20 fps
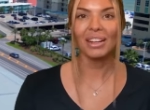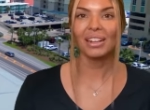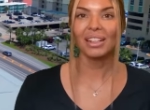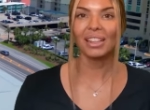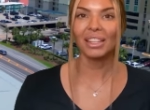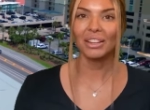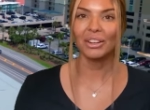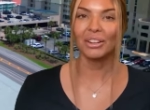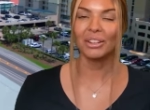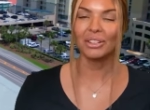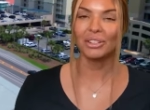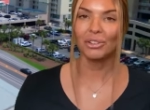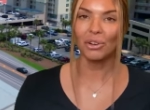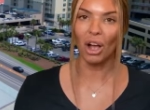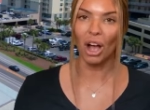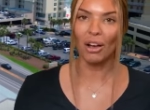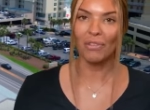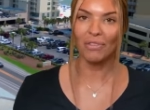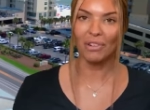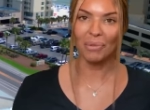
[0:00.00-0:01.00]
a clear
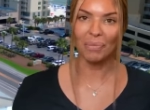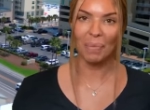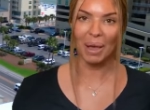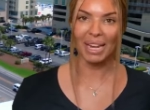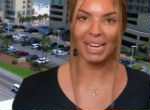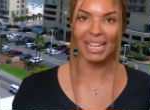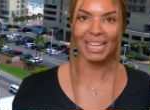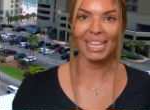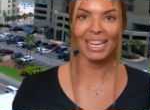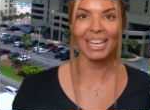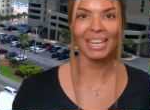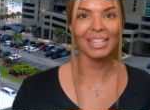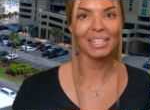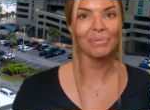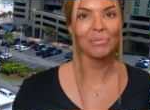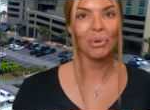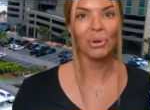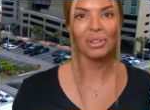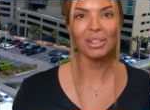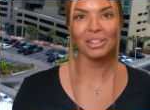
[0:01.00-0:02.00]
draw for many.
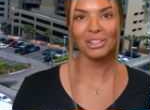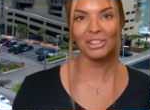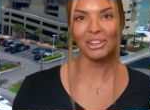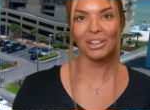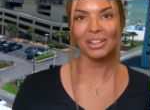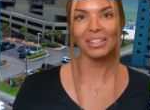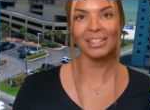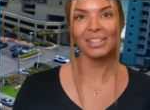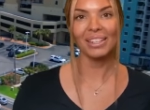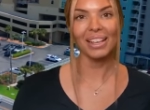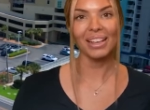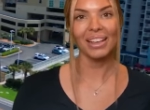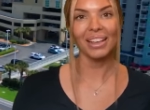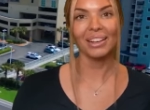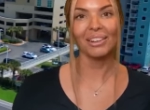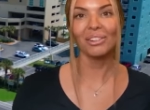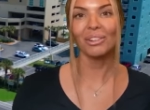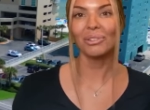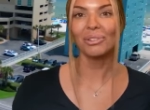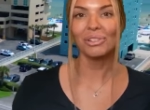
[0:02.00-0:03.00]
It's more than just
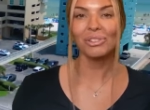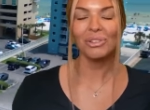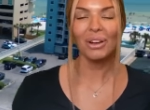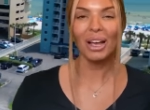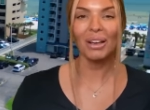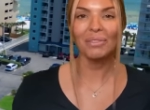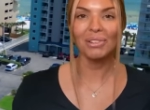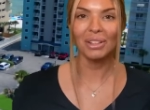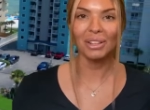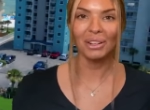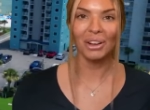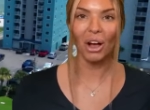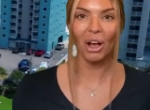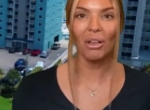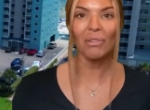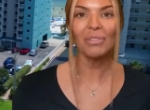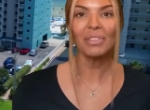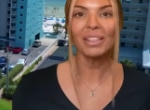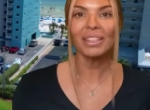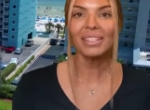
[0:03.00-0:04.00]
a close drive to the
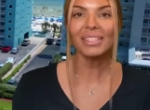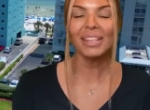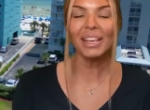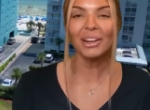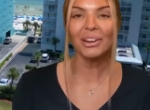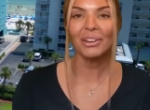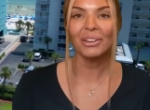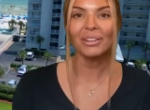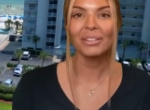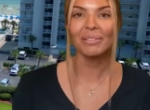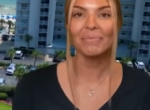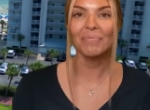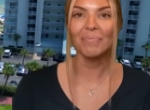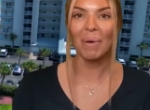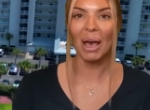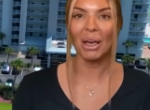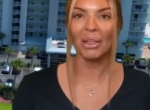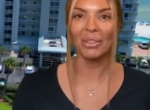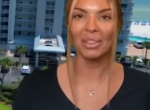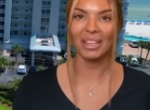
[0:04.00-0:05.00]
Gulf. These areas
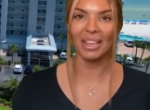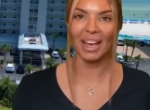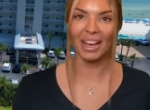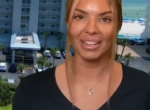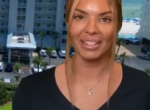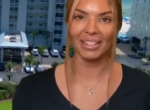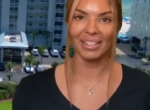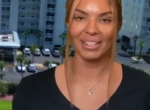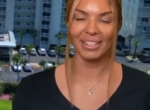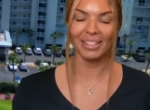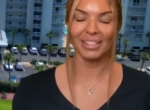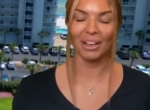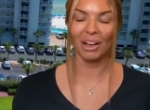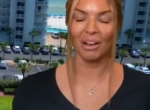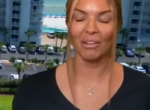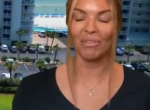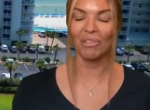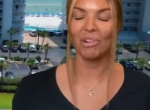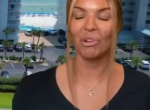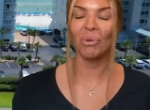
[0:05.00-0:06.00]
meld the essence
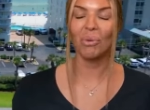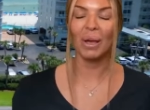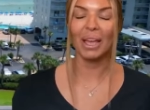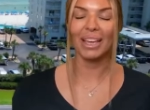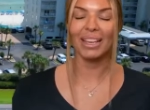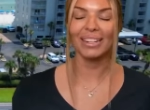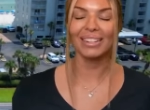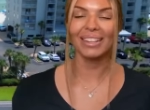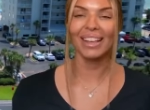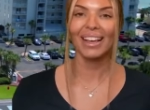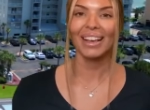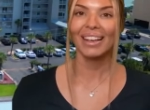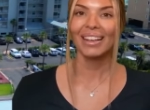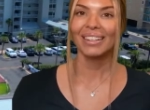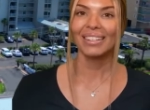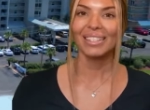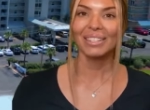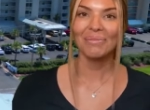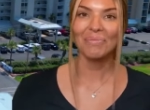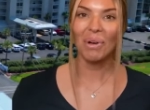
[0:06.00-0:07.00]
of quaint,
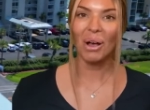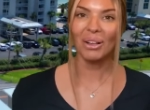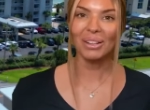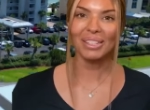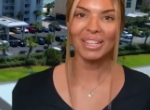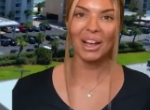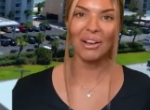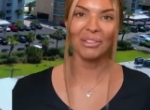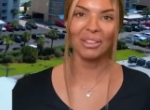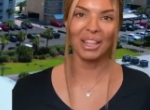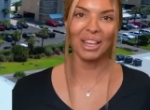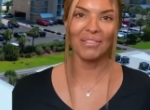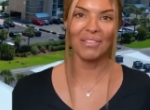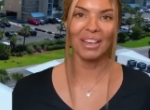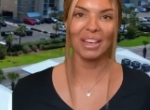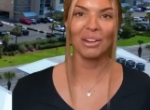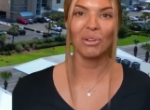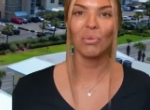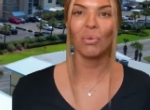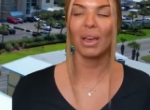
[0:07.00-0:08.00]
small town
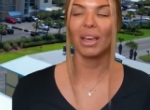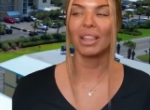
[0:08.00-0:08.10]
living